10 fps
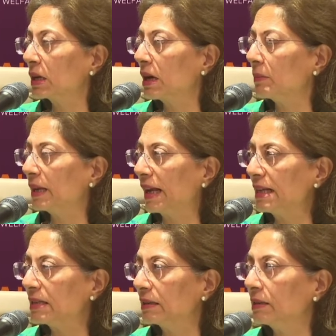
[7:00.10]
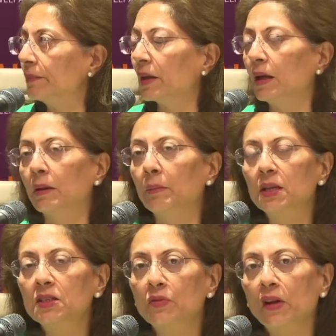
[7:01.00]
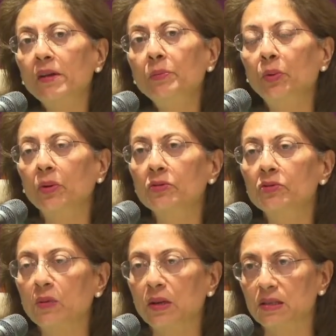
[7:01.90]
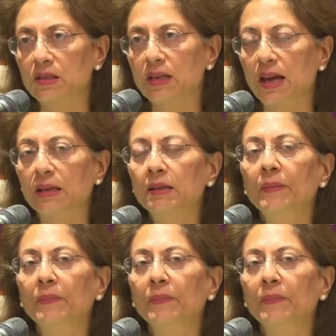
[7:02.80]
come later, but it's very important to understand